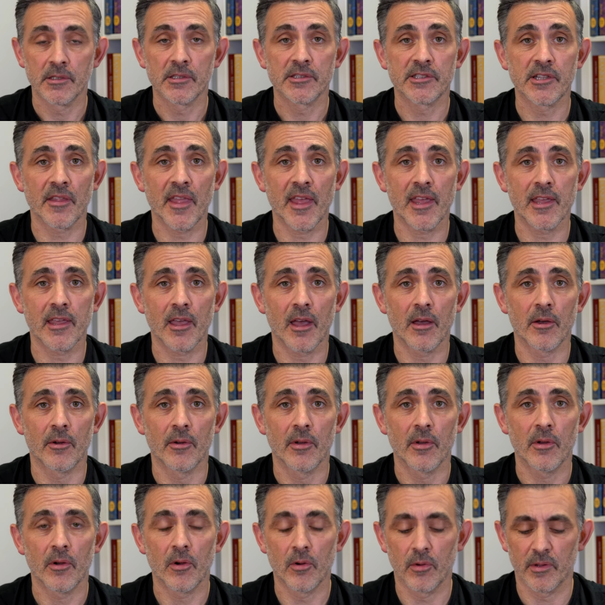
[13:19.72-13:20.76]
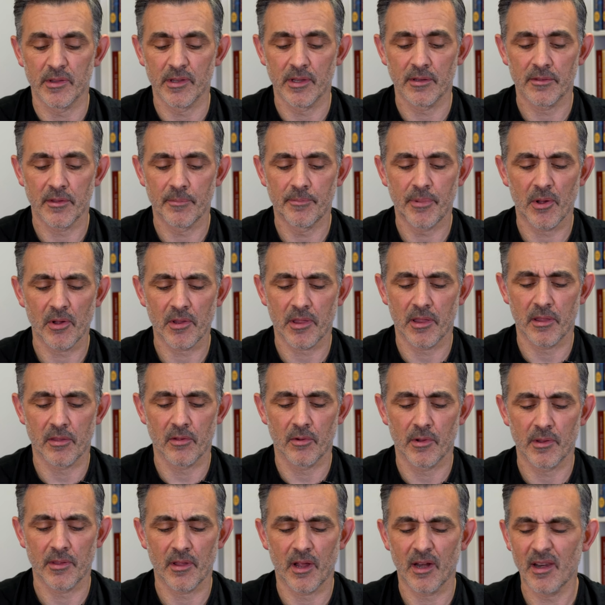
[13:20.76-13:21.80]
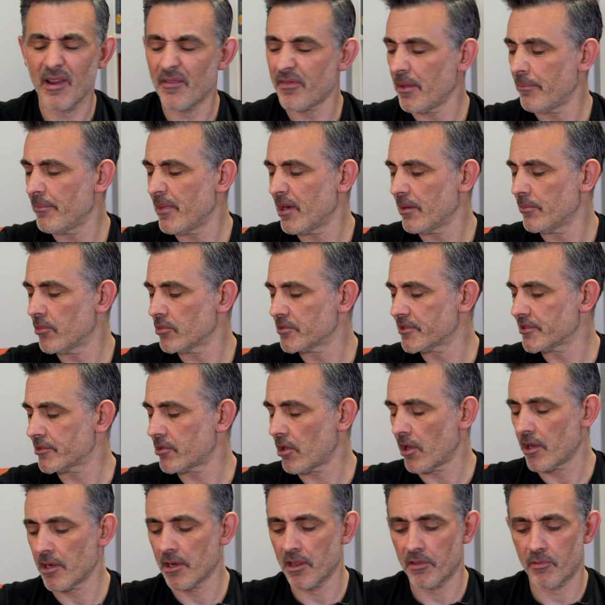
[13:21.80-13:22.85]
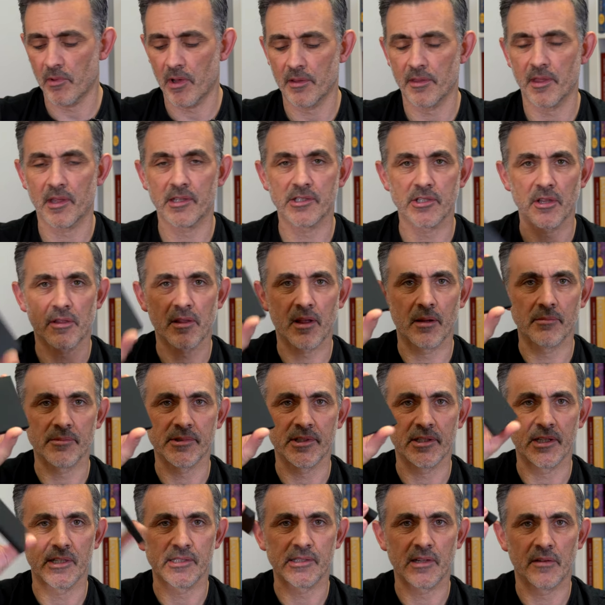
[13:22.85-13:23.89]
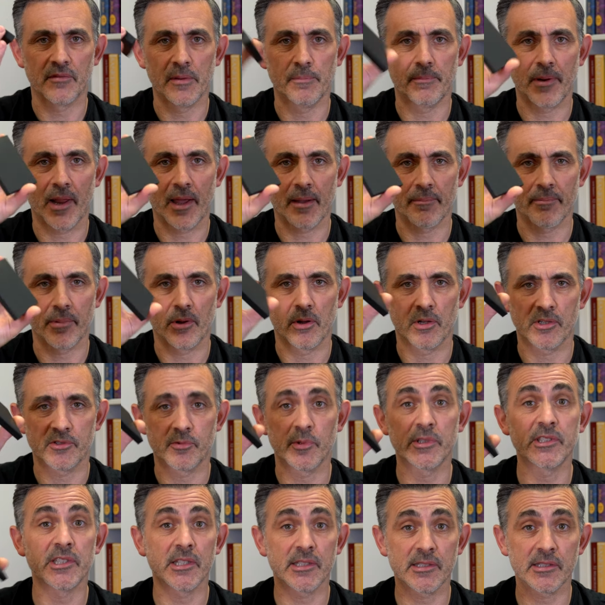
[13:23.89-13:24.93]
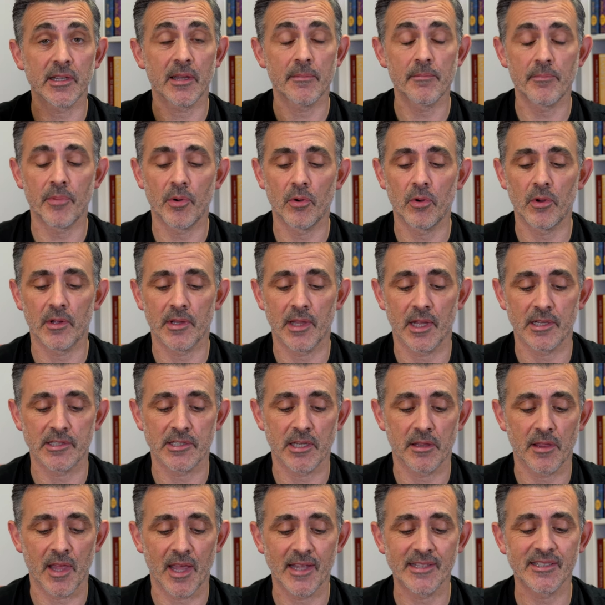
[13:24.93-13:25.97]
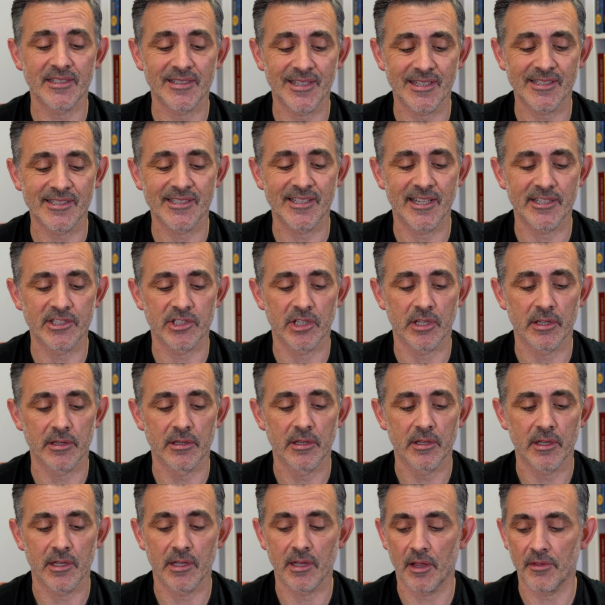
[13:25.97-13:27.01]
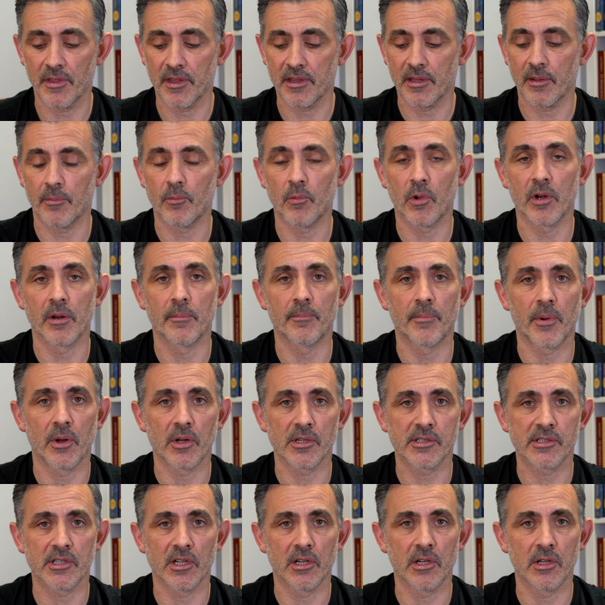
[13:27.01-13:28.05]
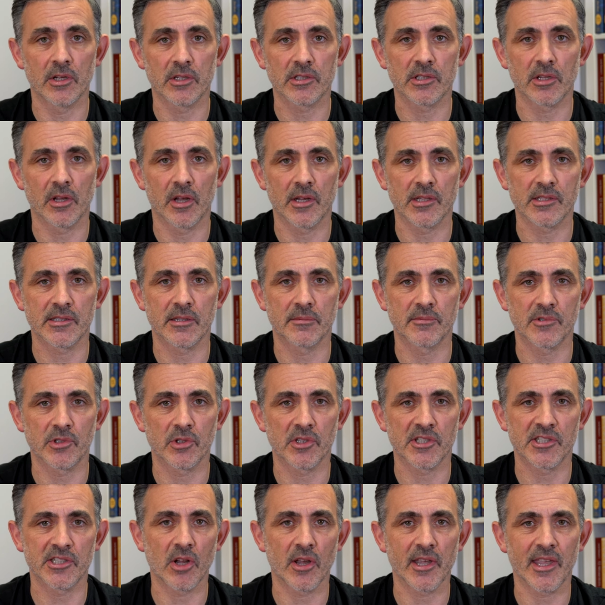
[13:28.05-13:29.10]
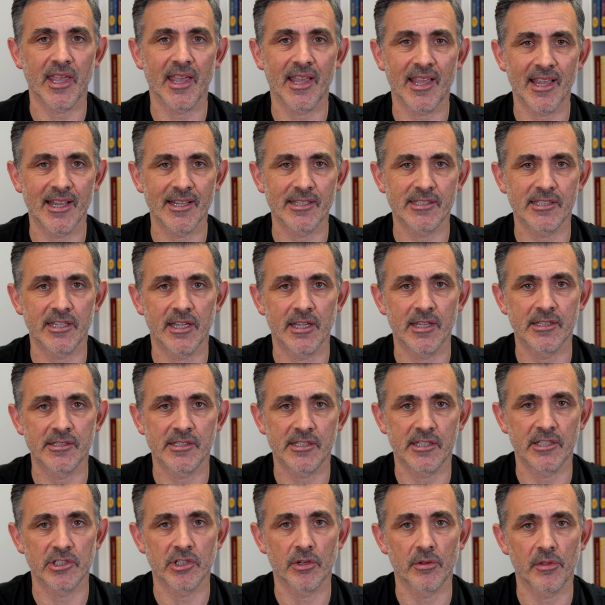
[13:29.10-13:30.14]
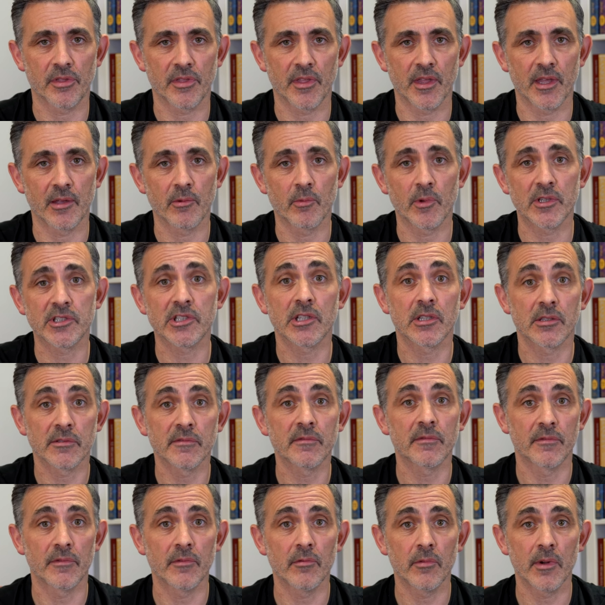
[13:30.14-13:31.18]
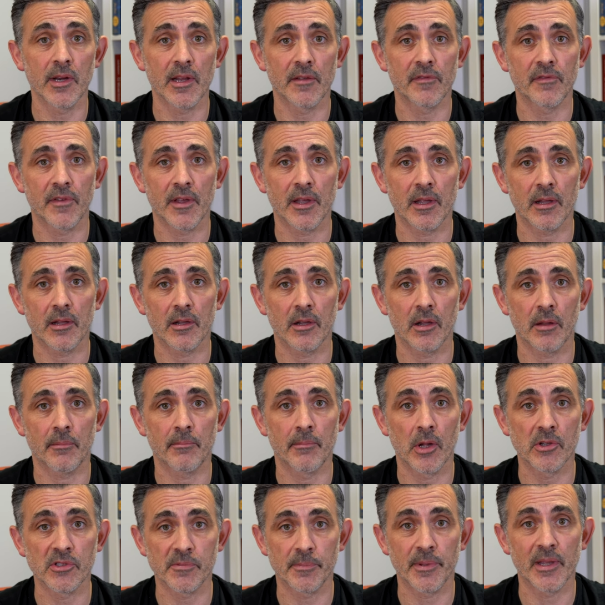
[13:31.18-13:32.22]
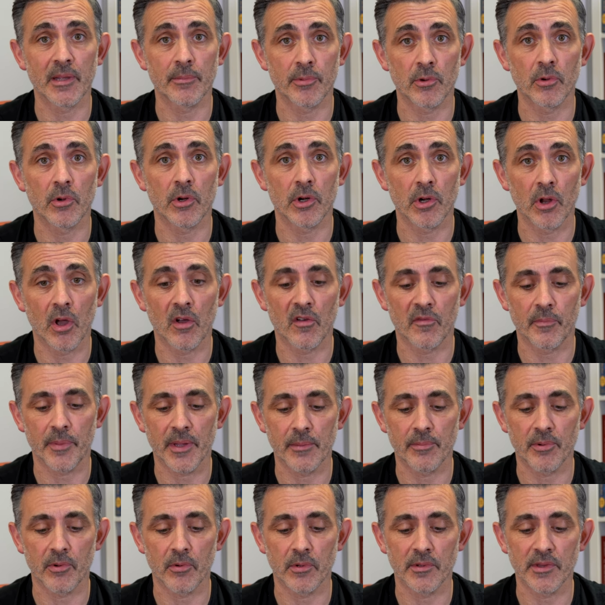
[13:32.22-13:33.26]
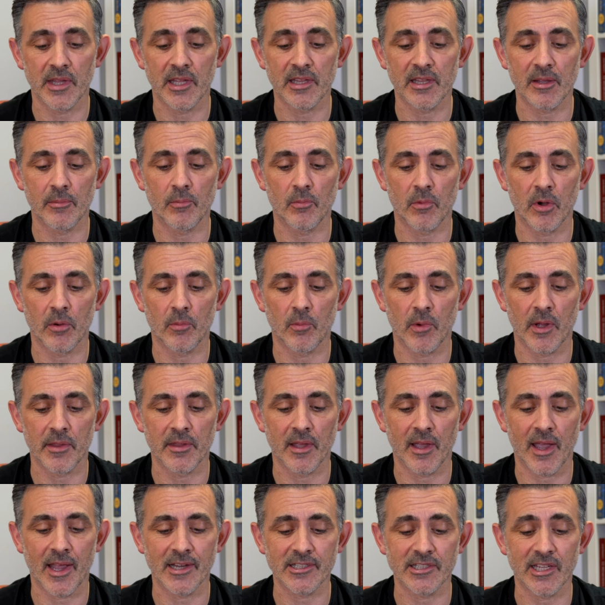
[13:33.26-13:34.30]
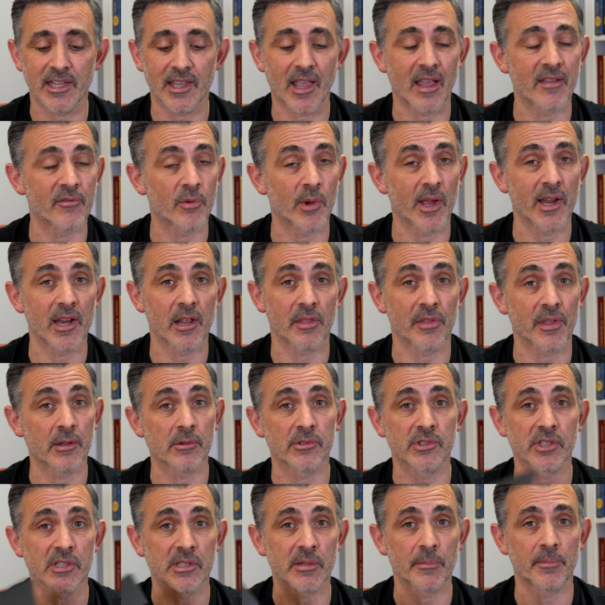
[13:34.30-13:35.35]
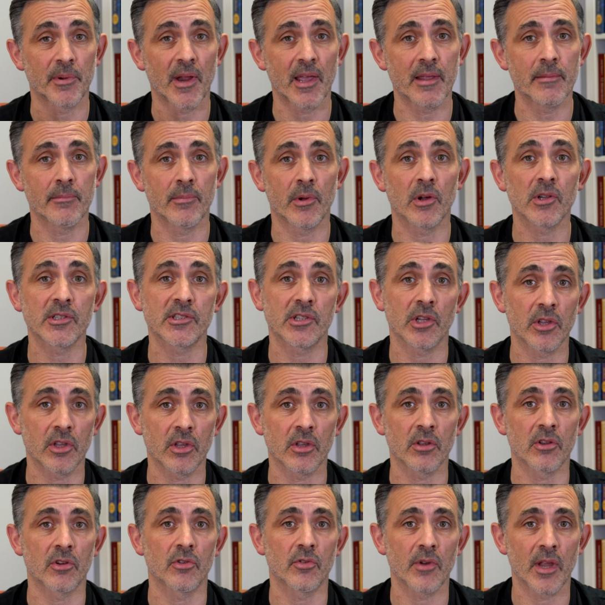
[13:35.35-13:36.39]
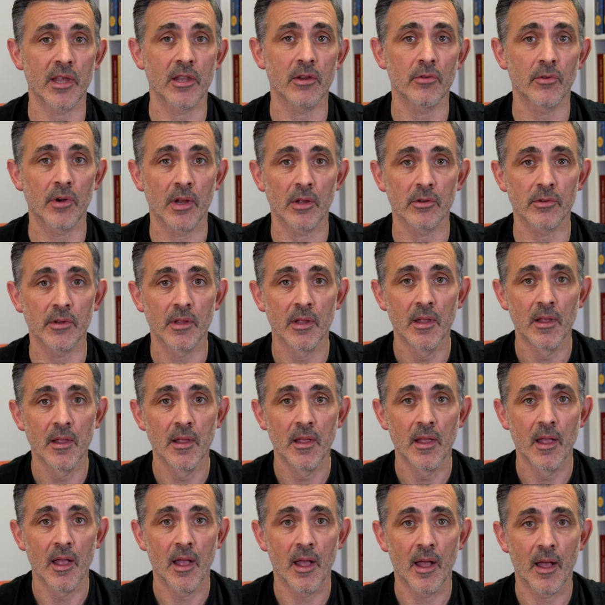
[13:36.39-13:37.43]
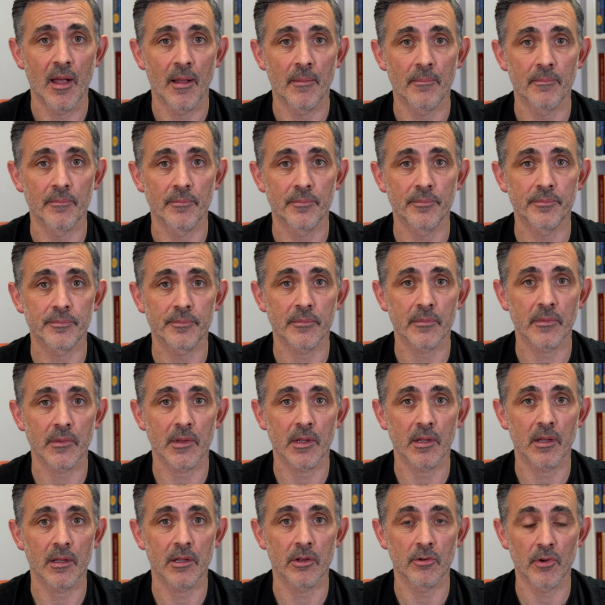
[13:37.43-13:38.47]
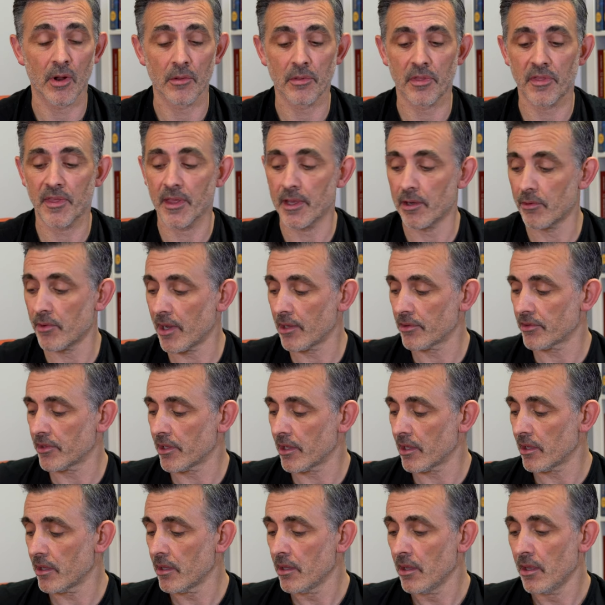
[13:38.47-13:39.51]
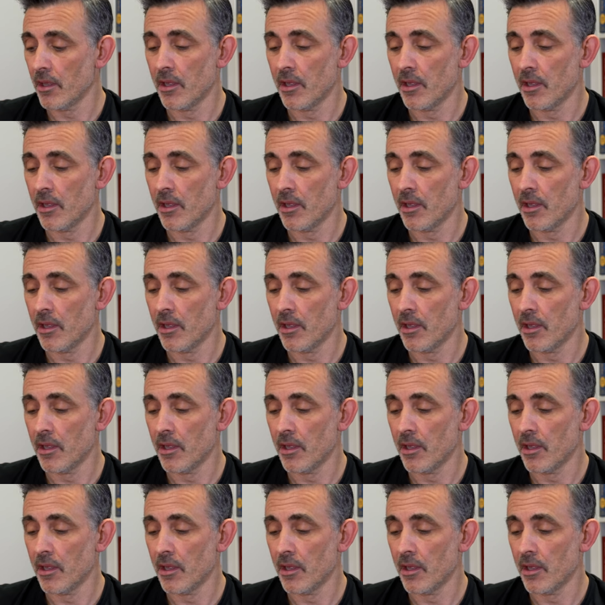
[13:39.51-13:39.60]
So there you go. Oh, and the, the box is always, I love their minimal style as well that just comes in this lovely black box, which is important actually. That is a decision. You know, they didn't want a box that looked like some sort of Psychic Institute thing, which can really fit most people or a lot of people. And they didn't want one that actually gave away anything. It was just a plain box so you can create your own, um, your own thing around it.